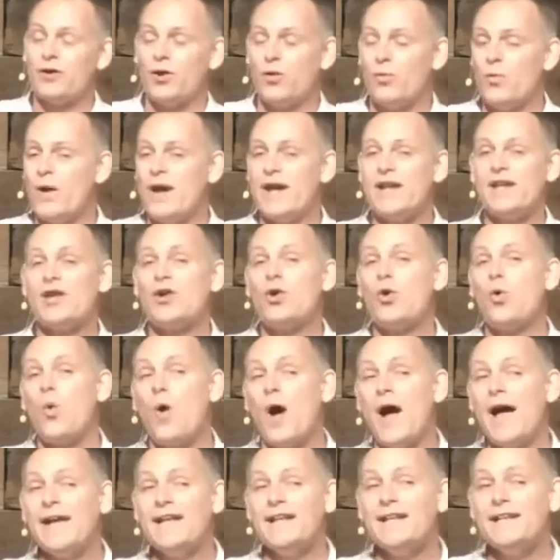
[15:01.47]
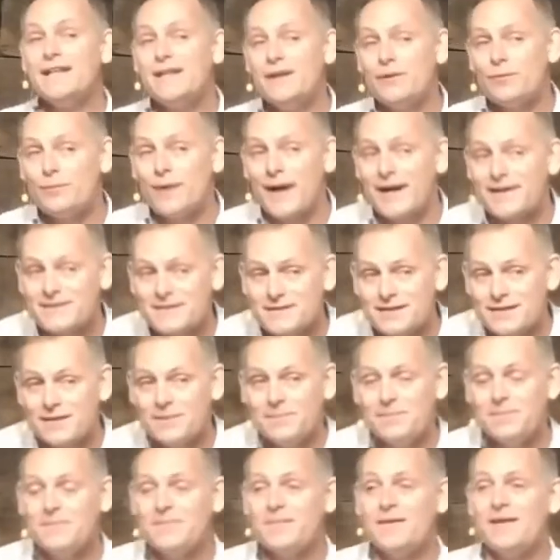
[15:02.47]
a way to quietly arrest
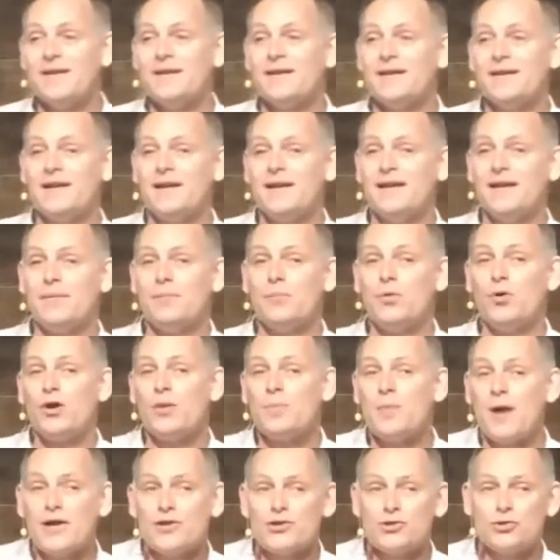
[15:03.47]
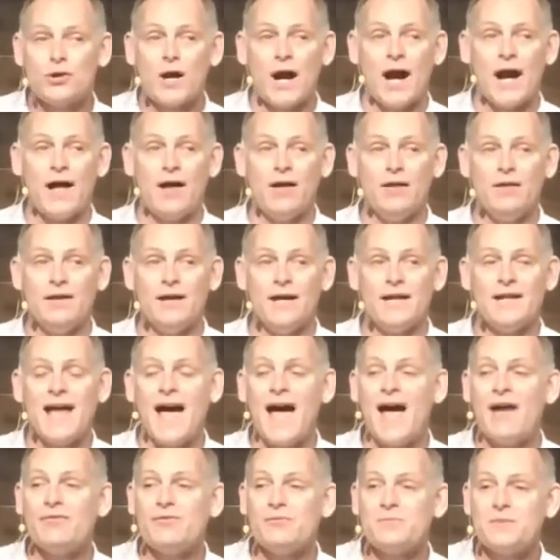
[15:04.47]
him, put him on trial, and
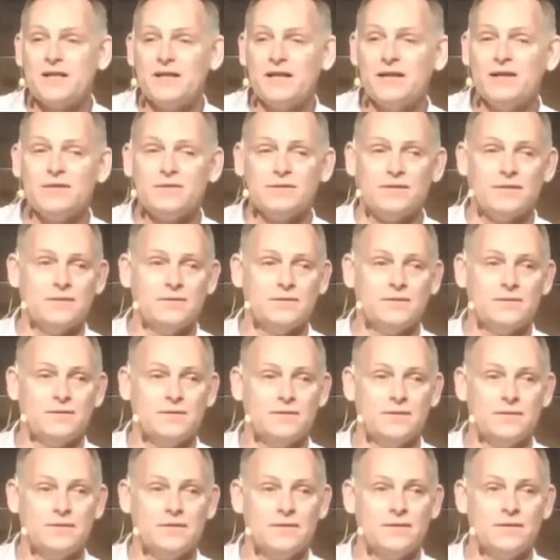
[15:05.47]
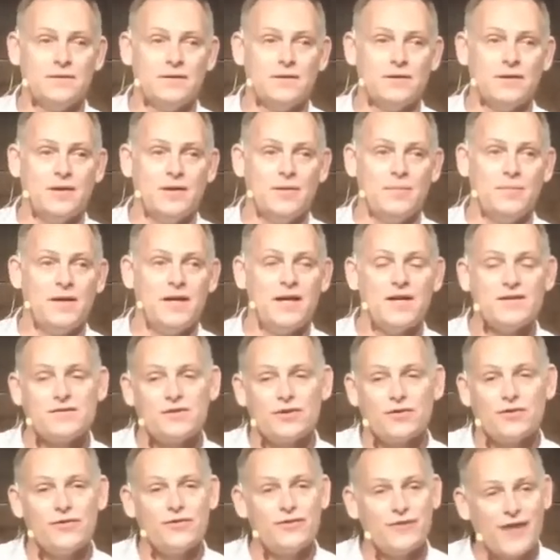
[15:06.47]
have him killed. Because
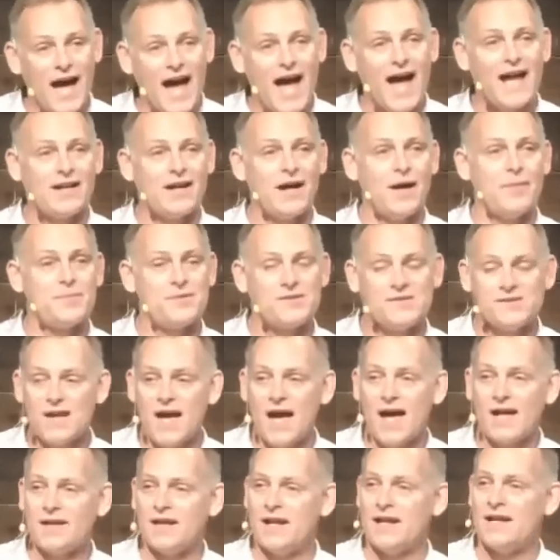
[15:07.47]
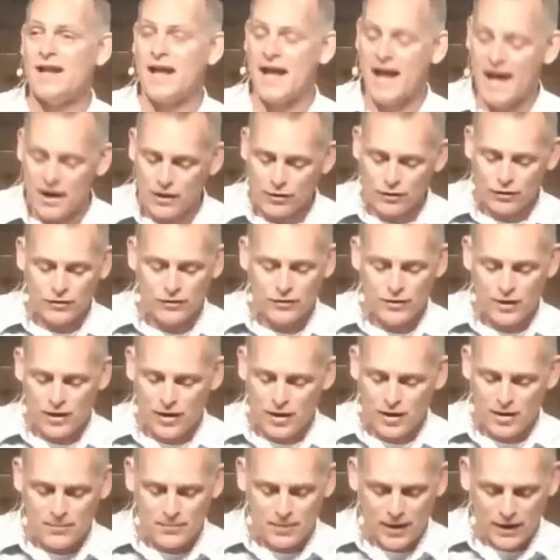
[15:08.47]
they're that upset and angered
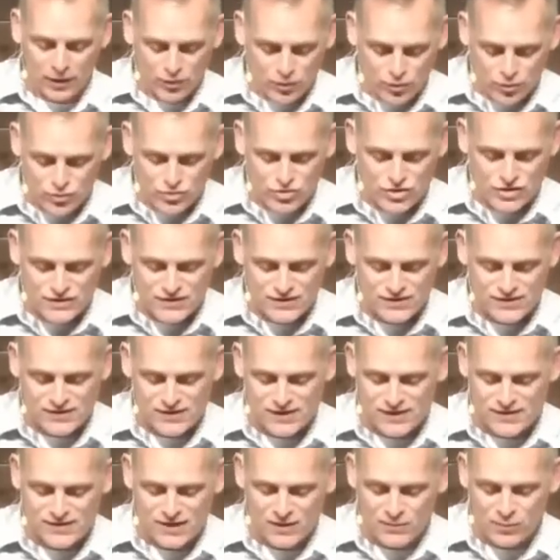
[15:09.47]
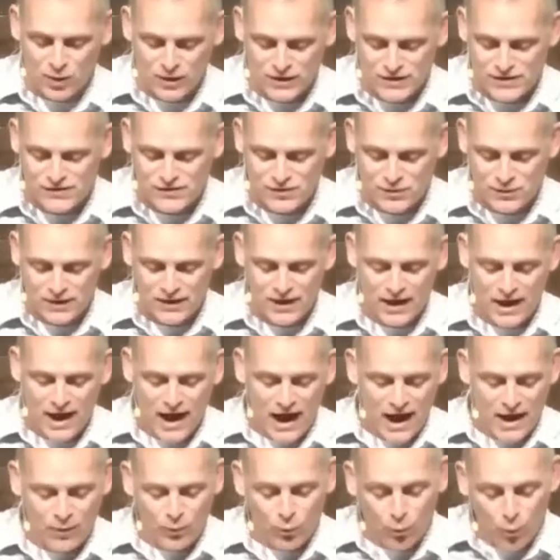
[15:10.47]
by who Jesus is and what he's doing.
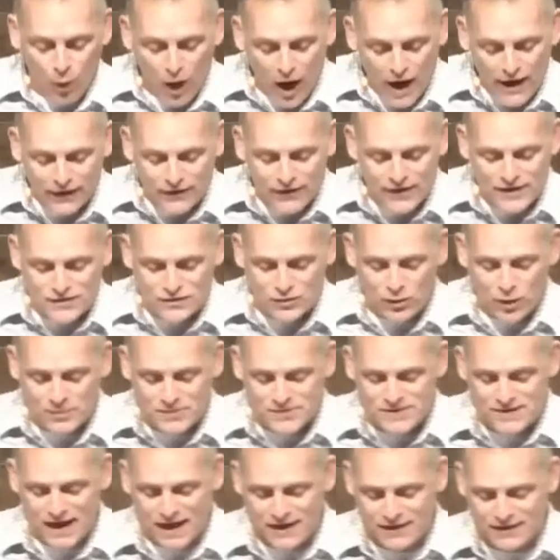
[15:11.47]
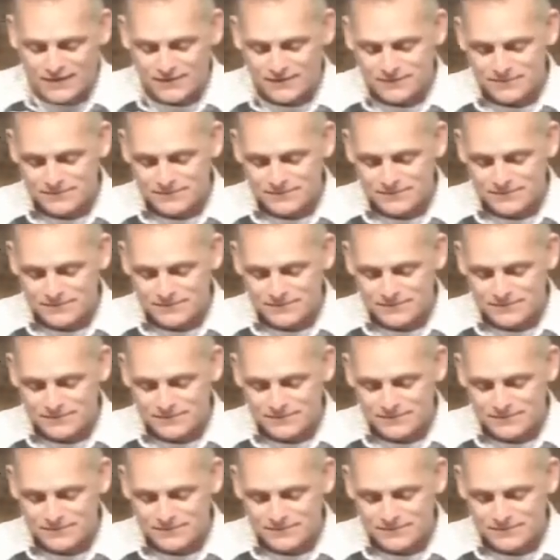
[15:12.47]
And why are they so upset?